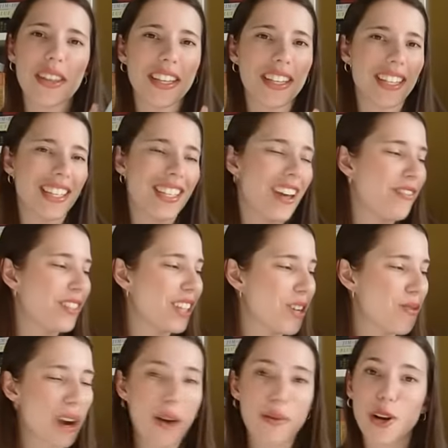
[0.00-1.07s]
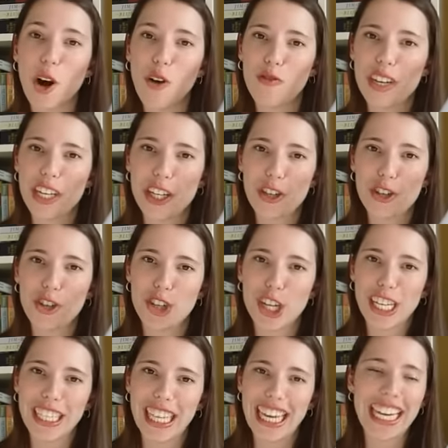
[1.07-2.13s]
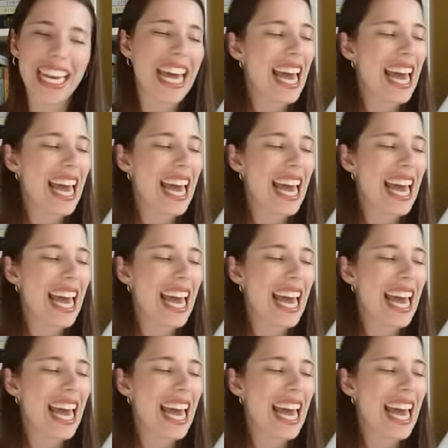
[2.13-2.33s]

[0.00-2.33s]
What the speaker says: This is definitely what I would call vintage chick lit.